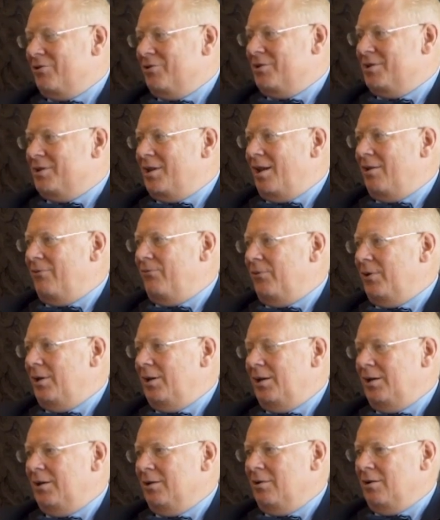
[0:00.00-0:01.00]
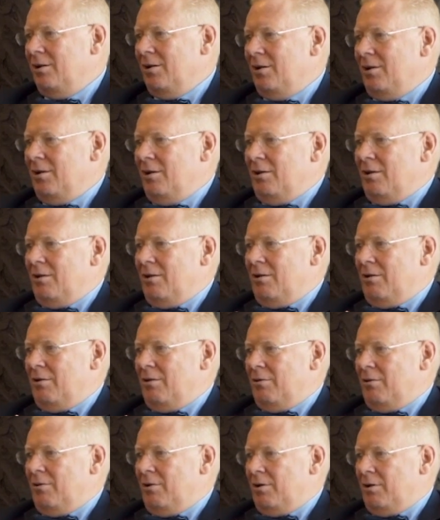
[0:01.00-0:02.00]
So self-healing
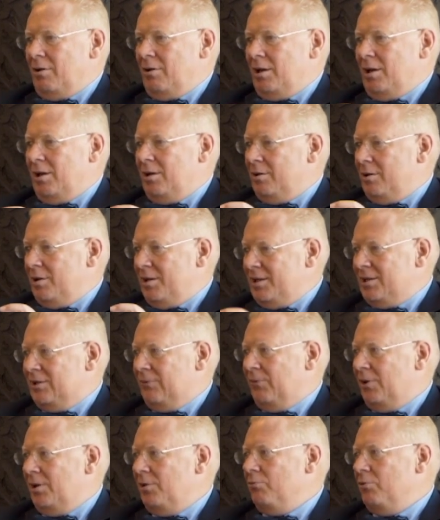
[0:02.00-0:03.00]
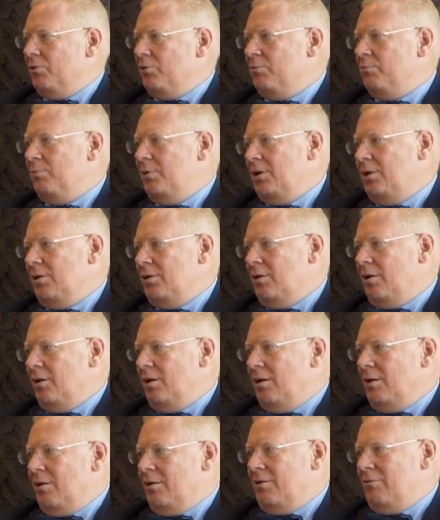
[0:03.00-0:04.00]
in this field would mean
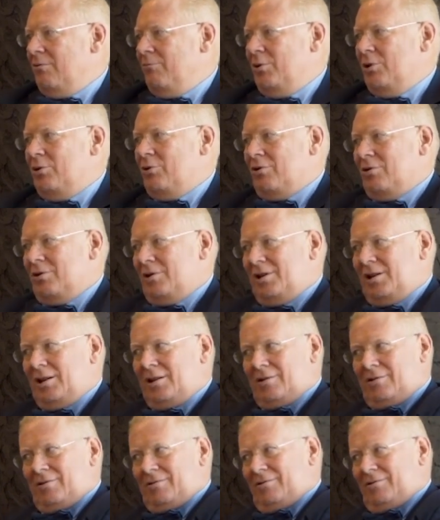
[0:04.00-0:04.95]
we don't need